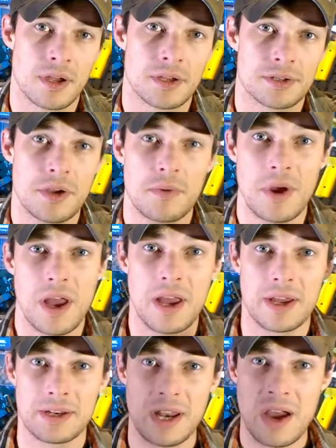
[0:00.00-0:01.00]
So
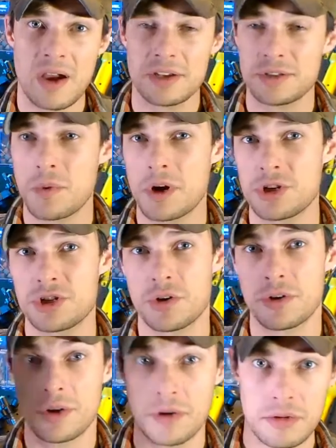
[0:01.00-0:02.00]
now I just want to show
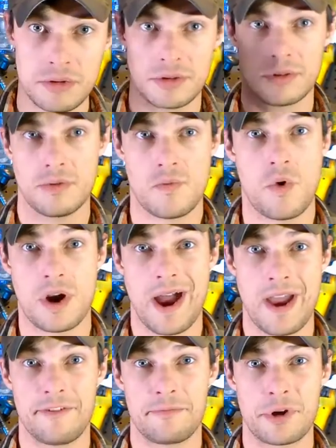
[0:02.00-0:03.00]
you what I
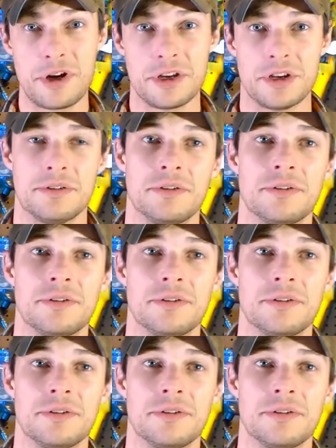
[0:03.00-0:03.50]
have printed.